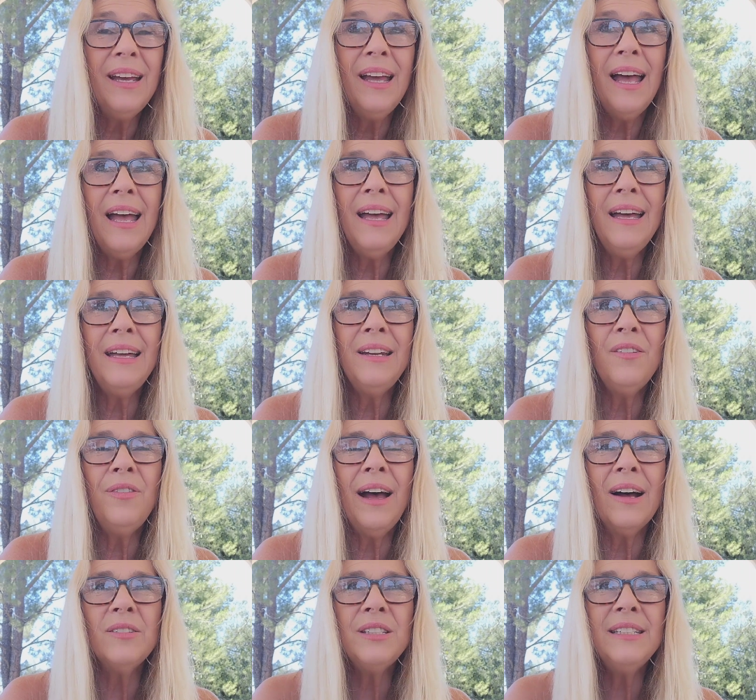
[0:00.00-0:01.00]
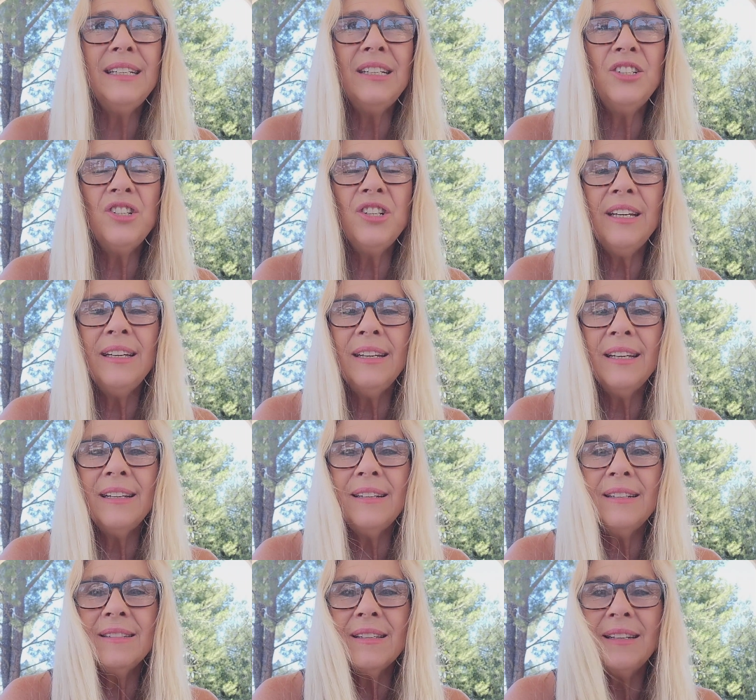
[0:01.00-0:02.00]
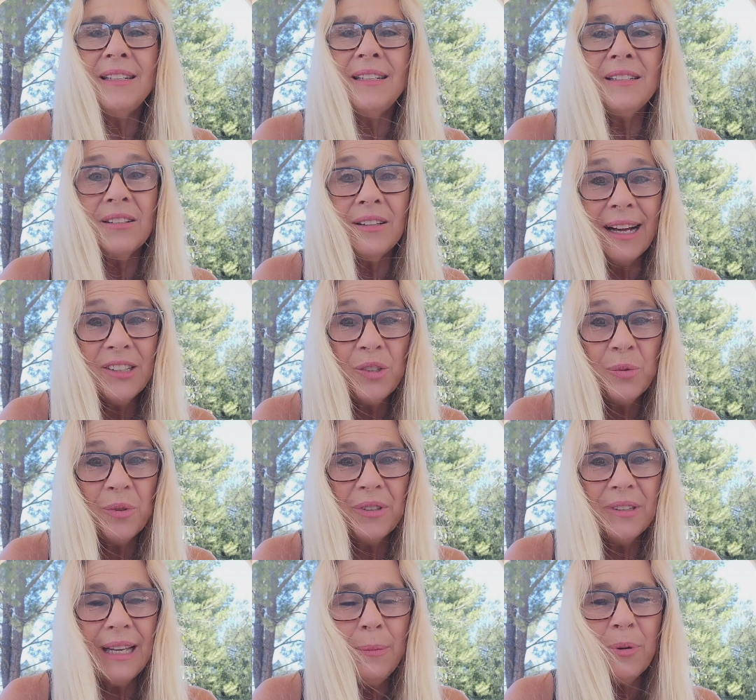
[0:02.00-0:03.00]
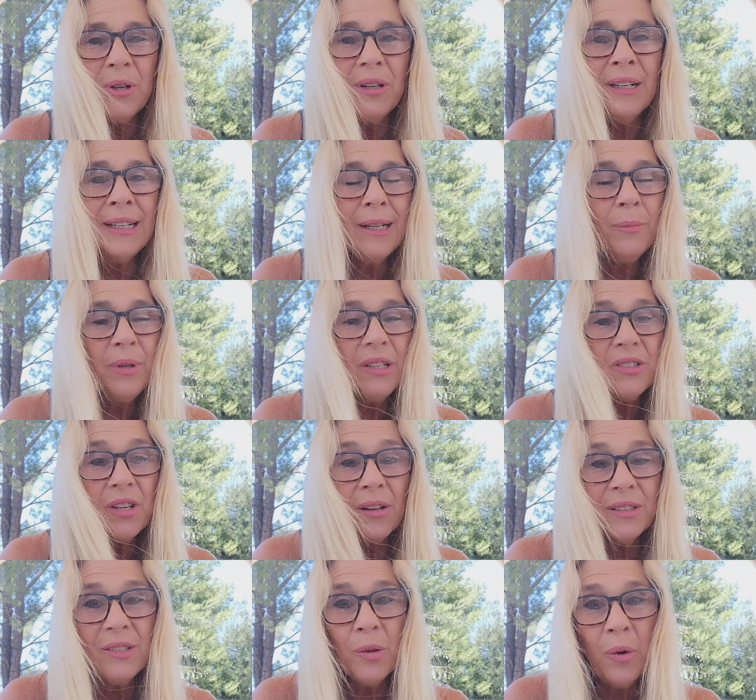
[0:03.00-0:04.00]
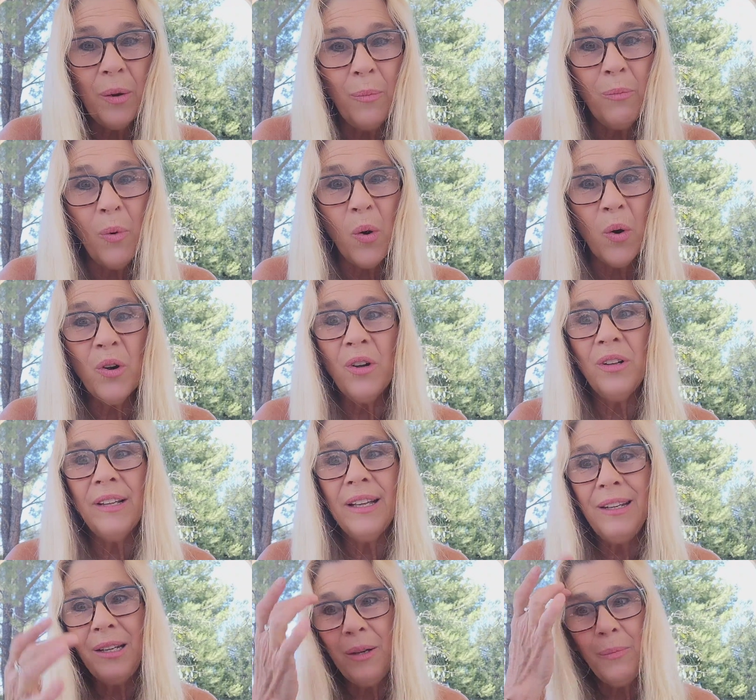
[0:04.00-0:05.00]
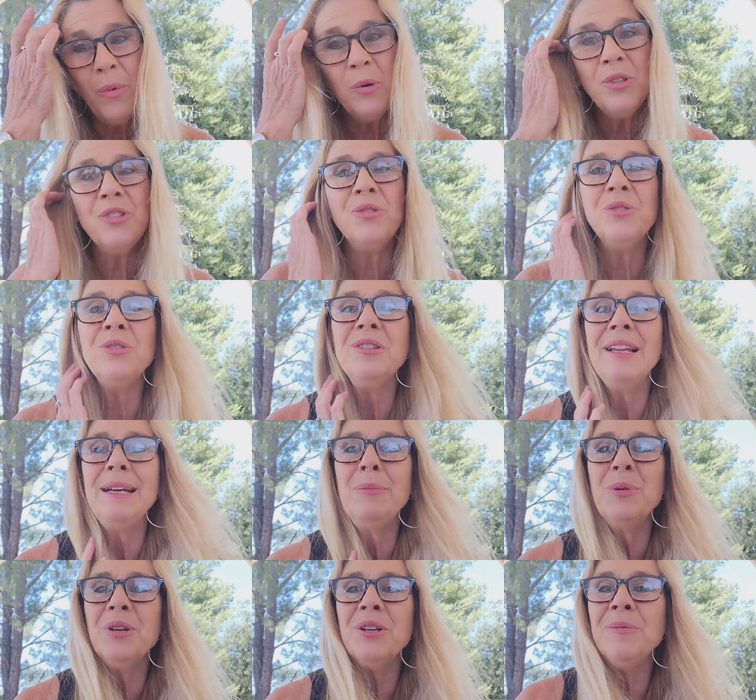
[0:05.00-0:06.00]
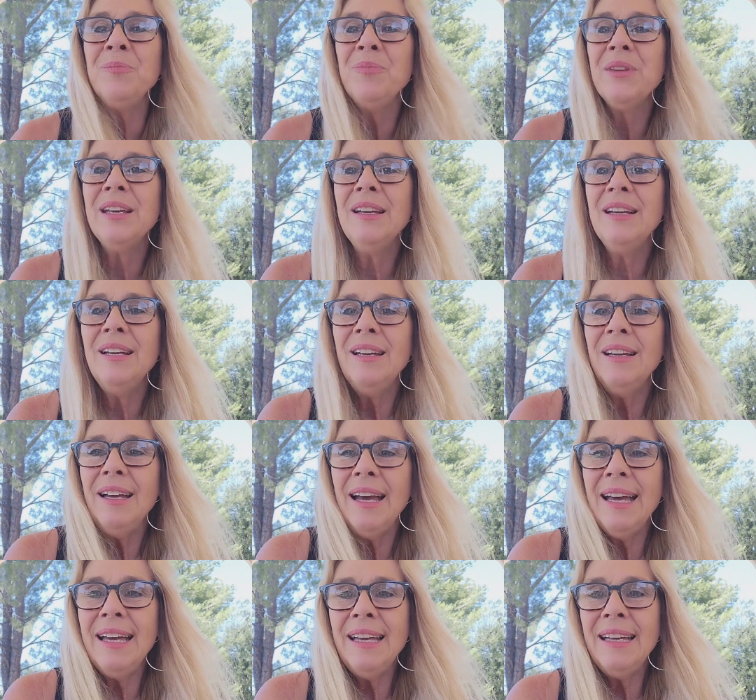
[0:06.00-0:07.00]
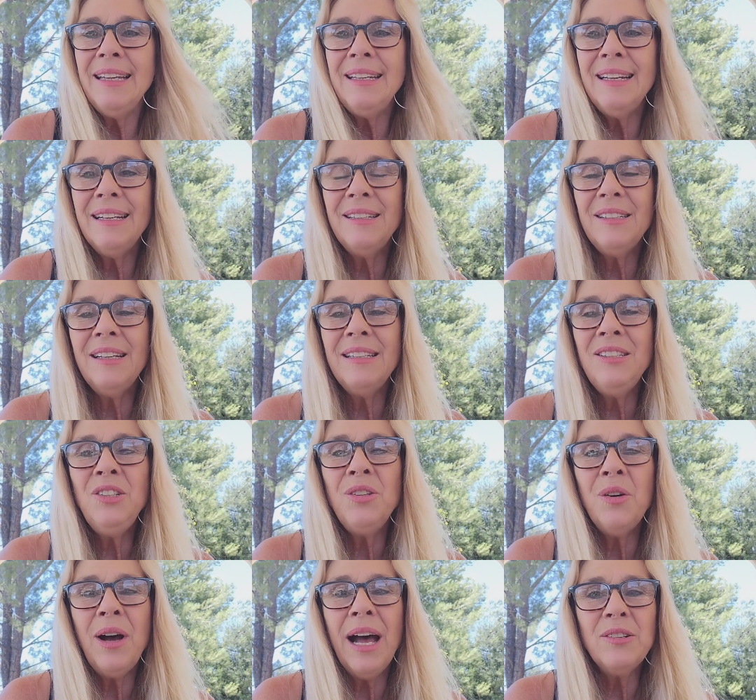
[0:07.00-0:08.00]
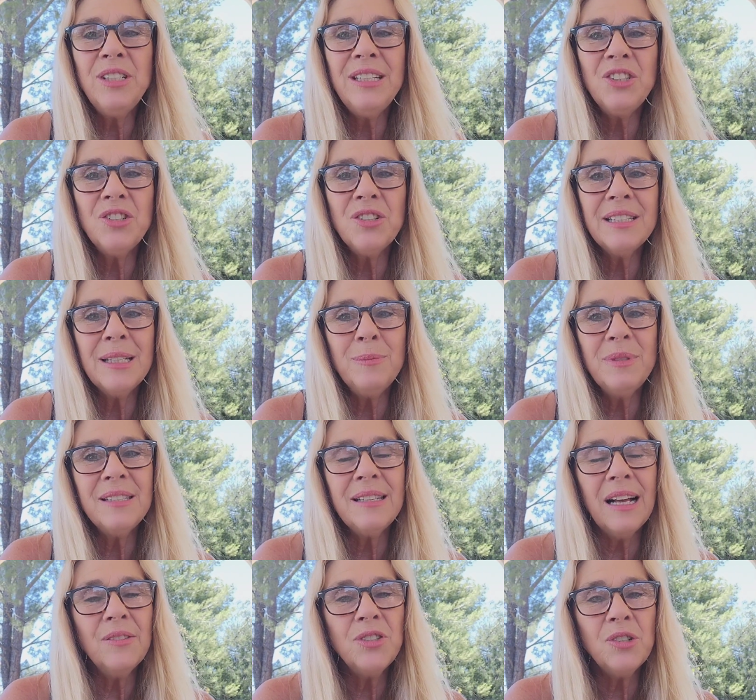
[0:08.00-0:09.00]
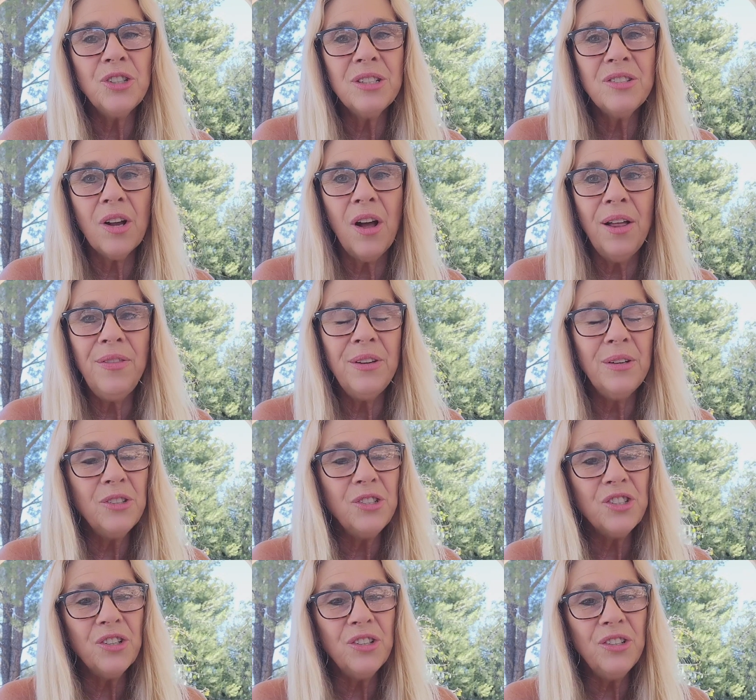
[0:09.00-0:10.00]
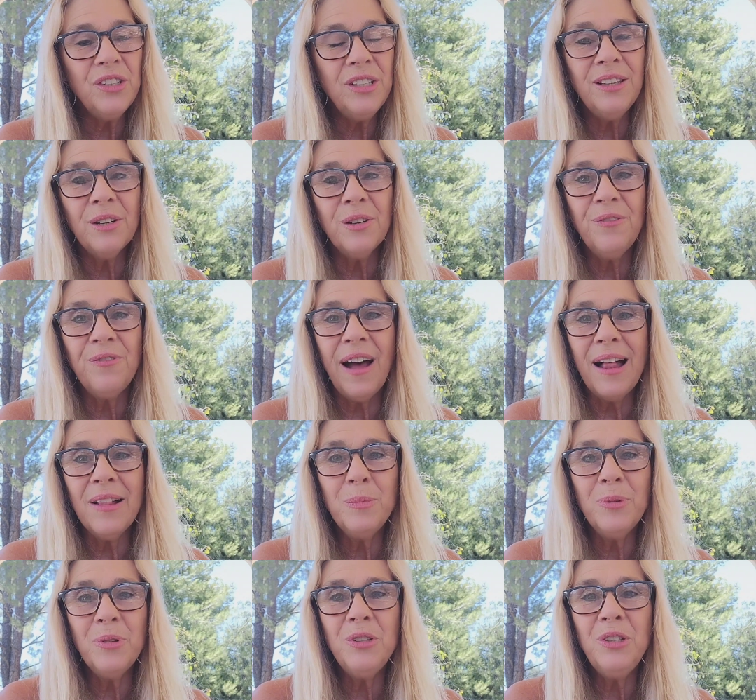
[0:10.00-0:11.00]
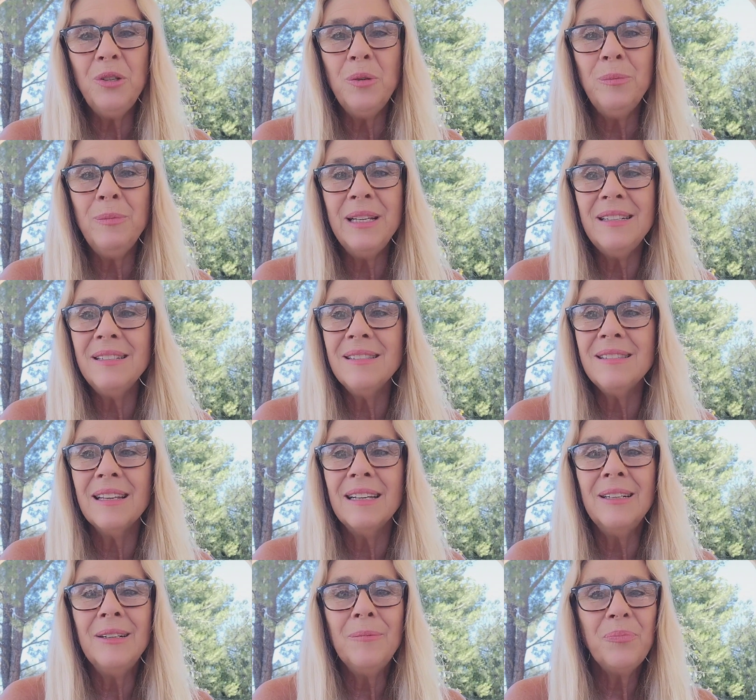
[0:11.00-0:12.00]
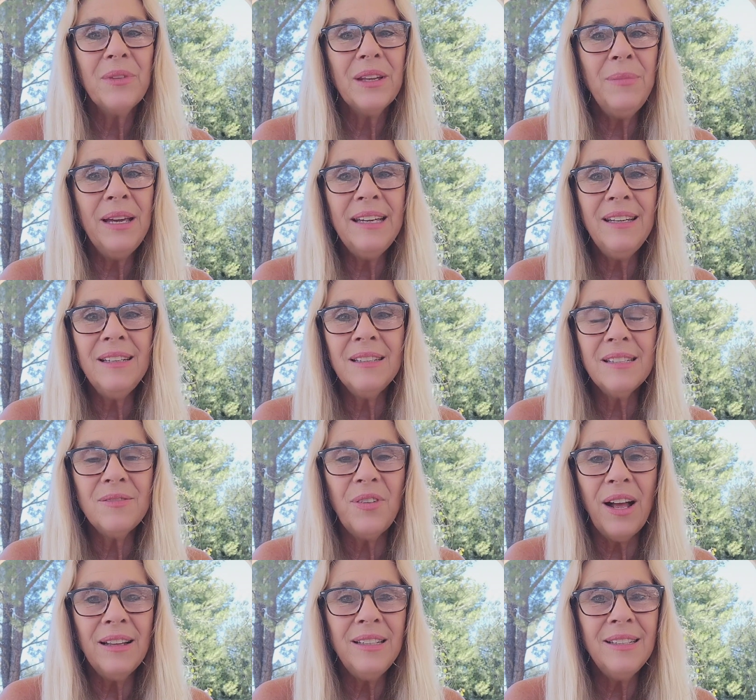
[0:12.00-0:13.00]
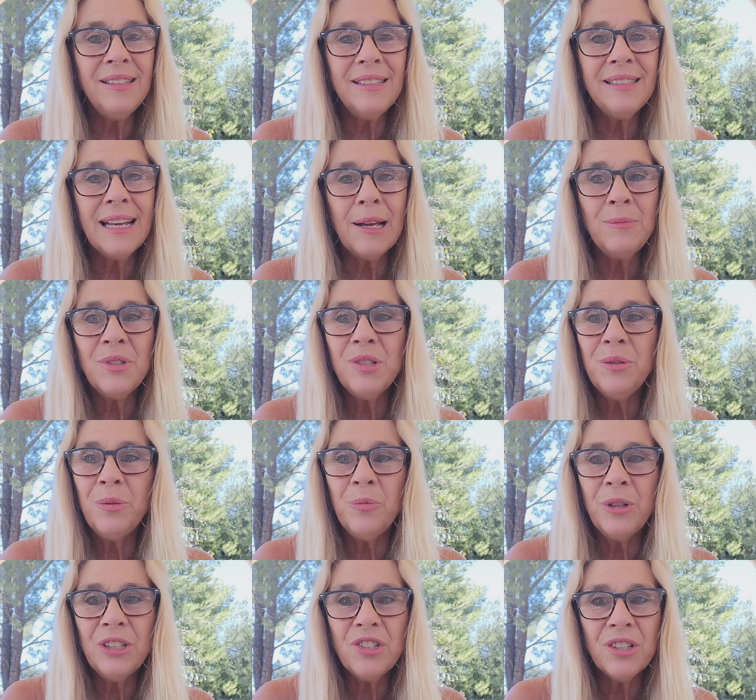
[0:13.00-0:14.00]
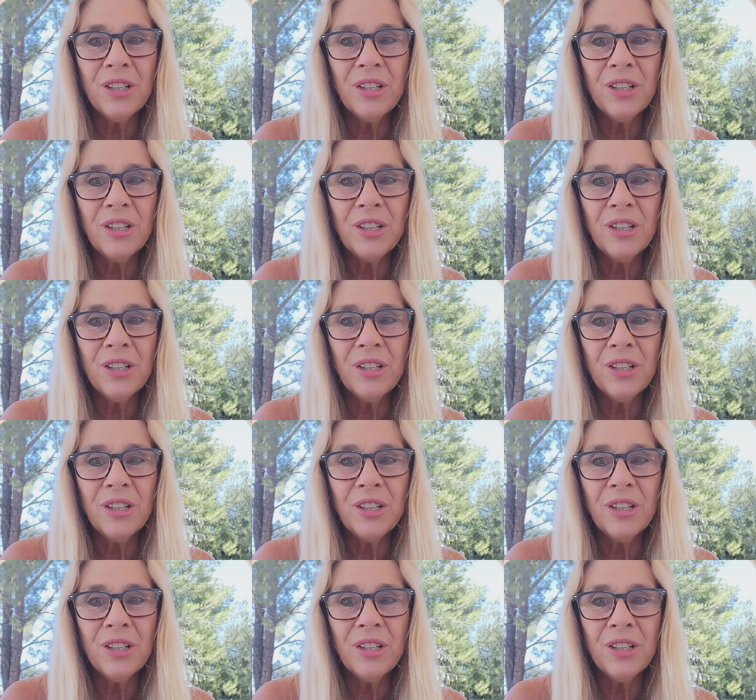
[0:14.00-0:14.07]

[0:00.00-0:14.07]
and of how teaching is an intellectual labor, but it's also a moral and an emotional labor. And you know how teachers themselves are just on their journey. They're fallible humans making this valiant attempt to enrich the